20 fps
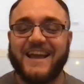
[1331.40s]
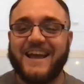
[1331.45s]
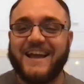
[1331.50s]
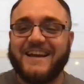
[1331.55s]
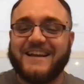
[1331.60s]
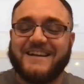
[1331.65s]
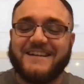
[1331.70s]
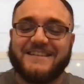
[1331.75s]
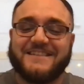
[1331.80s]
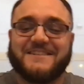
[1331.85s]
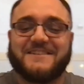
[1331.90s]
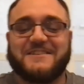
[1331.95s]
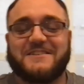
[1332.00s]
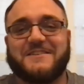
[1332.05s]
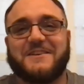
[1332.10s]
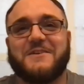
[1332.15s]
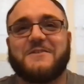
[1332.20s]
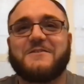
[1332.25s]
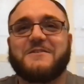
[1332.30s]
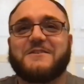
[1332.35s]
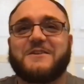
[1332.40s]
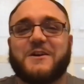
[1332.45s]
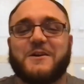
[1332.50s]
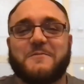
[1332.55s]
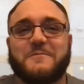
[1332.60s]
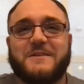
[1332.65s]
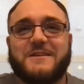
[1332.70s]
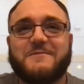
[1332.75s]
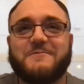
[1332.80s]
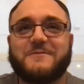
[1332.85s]
Yeah, because so
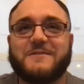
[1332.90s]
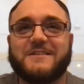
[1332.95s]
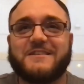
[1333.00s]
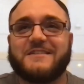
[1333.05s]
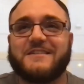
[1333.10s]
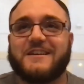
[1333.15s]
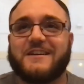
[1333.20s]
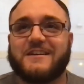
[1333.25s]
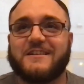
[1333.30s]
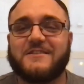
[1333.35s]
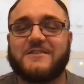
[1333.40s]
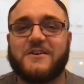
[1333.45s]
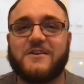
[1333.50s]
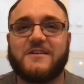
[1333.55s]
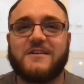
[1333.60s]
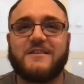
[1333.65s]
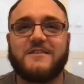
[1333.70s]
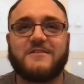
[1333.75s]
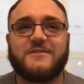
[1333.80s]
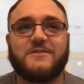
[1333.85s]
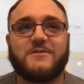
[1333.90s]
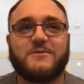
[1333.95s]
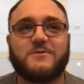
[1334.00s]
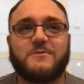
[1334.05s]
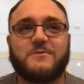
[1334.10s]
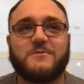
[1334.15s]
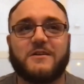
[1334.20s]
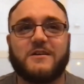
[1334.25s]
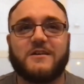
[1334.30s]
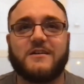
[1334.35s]
Kirby was uh, talking
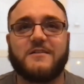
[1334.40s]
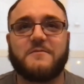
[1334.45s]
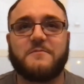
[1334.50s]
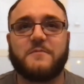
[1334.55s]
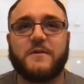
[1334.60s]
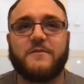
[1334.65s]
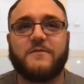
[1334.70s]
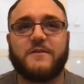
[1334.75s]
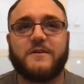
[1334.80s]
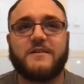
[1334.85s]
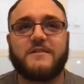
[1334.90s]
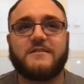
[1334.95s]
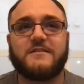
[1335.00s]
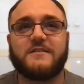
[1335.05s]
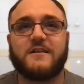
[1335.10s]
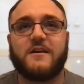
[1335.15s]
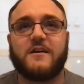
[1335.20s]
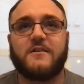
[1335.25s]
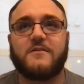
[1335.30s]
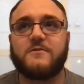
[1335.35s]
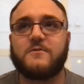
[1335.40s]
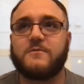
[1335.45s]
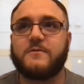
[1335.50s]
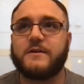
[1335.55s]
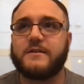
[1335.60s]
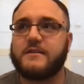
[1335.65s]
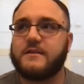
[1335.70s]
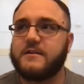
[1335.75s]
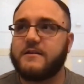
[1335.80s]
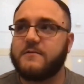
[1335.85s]
to uh, my friend's uncle,
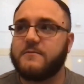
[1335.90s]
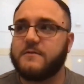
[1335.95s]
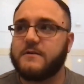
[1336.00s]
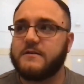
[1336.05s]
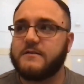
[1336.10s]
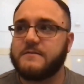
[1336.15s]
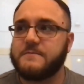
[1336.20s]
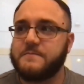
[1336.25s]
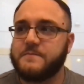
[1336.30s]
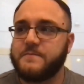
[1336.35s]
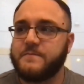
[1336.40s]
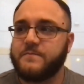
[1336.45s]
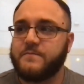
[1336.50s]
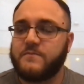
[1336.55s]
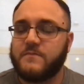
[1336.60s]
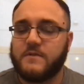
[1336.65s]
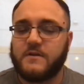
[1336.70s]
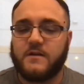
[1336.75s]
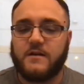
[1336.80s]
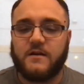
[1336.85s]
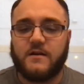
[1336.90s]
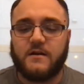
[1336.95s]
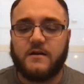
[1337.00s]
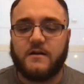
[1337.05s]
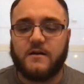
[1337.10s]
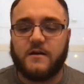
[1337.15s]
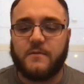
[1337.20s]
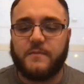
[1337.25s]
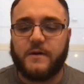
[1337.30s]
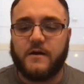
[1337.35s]
I think it was. Okay. Uh,
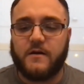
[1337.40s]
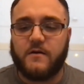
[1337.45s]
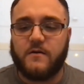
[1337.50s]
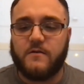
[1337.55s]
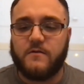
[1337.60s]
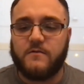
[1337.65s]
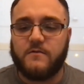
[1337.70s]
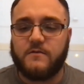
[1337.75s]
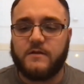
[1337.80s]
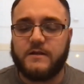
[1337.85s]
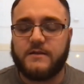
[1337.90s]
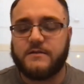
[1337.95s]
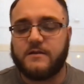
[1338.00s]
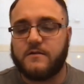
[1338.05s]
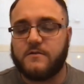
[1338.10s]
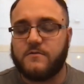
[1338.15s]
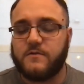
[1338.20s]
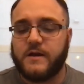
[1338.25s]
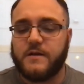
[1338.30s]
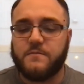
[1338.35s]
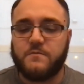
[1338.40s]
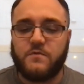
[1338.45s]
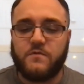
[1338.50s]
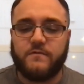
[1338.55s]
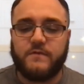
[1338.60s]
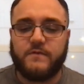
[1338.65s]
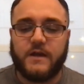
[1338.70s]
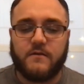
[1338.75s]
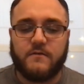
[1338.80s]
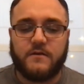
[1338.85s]
about his uncle had
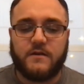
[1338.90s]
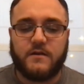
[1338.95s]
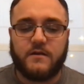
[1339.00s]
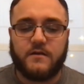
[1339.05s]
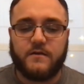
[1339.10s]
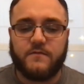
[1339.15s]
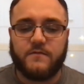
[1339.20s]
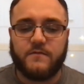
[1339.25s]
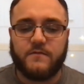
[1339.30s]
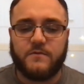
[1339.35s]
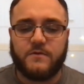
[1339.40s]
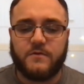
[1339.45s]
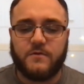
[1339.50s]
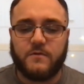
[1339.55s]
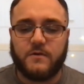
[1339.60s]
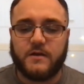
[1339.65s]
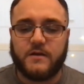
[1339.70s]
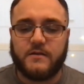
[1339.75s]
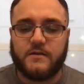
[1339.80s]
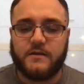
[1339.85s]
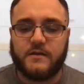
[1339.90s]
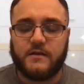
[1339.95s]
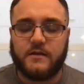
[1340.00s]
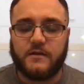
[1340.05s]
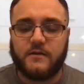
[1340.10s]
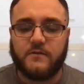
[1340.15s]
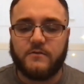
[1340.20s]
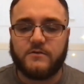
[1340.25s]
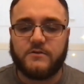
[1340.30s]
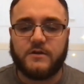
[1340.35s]
moved down here from New York, I think,
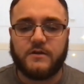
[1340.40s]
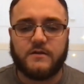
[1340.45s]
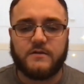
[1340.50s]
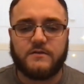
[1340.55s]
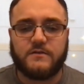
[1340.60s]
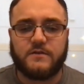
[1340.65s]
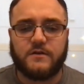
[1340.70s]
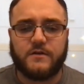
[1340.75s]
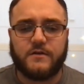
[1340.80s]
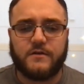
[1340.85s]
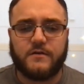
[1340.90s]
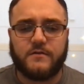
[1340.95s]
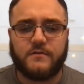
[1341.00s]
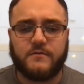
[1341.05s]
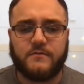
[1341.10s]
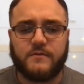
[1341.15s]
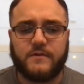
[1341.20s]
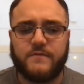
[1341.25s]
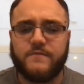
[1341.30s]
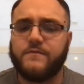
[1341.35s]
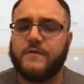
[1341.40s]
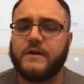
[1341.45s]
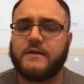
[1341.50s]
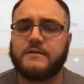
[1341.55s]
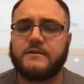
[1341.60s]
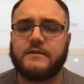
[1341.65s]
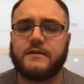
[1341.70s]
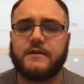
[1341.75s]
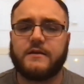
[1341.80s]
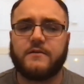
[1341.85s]
and he was trying to start
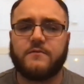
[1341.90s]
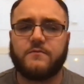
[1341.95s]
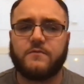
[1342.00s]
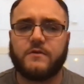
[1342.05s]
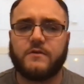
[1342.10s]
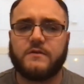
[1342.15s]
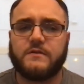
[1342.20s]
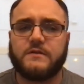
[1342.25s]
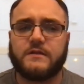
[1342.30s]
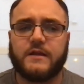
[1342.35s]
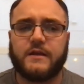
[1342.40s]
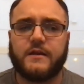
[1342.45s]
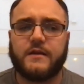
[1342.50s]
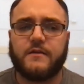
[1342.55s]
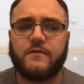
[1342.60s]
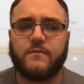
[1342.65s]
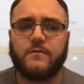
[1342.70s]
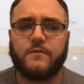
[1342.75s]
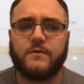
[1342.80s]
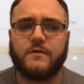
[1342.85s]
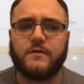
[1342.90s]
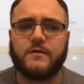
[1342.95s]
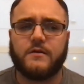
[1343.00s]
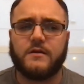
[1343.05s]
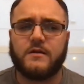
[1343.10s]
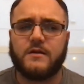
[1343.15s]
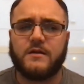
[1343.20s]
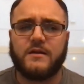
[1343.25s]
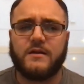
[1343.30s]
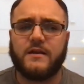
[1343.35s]
investing in real estate or
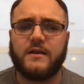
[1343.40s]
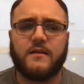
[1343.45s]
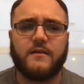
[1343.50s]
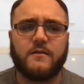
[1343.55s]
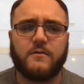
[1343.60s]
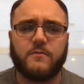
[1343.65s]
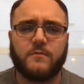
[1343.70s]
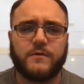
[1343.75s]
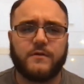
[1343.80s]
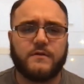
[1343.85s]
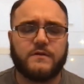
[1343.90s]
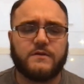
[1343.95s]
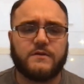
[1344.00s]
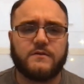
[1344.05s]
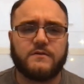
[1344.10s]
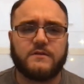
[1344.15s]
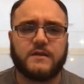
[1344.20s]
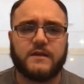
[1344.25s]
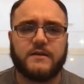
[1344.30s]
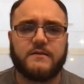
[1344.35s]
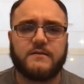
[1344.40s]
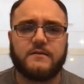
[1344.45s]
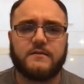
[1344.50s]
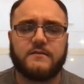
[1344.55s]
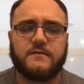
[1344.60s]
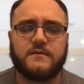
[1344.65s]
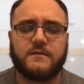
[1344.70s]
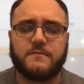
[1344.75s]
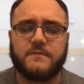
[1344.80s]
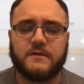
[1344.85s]
getting a realtor's license,
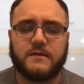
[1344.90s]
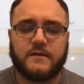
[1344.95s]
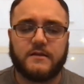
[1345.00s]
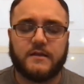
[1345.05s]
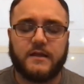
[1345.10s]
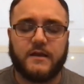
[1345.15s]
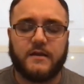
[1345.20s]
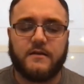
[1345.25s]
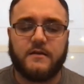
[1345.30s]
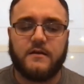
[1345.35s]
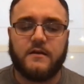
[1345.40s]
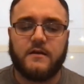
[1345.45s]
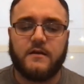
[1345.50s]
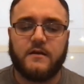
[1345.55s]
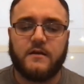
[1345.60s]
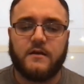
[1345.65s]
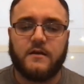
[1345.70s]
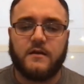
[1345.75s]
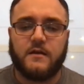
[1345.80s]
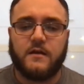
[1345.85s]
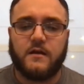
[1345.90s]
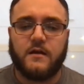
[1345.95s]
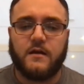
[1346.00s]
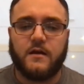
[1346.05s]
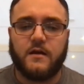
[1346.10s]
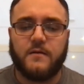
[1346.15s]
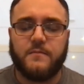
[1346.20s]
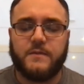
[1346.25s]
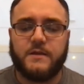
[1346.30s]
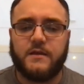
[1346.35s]
something like that. Right.
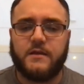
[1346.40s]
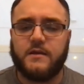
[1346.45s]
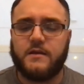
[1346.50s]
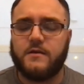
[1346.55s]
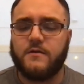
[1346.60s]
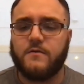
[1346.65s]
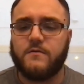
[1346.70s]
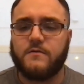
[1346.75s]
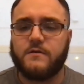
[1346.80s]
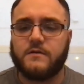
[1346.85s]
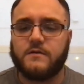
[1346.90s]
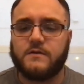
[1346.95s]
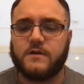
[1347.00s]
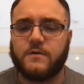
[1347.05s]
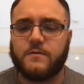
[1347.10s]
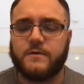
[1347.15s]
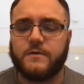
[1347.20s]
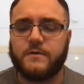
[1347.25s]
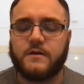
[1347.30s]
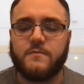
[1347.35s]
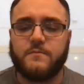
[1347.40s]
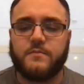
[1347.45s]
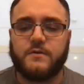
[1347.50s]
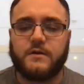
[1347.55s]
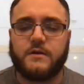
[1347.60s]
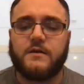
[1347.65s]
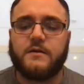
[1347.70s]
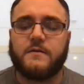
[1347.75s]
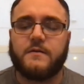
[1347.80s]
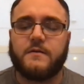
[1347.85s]
Um, he, he owned a towing
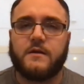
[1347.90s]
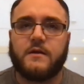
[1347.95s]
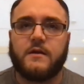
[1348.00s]
company.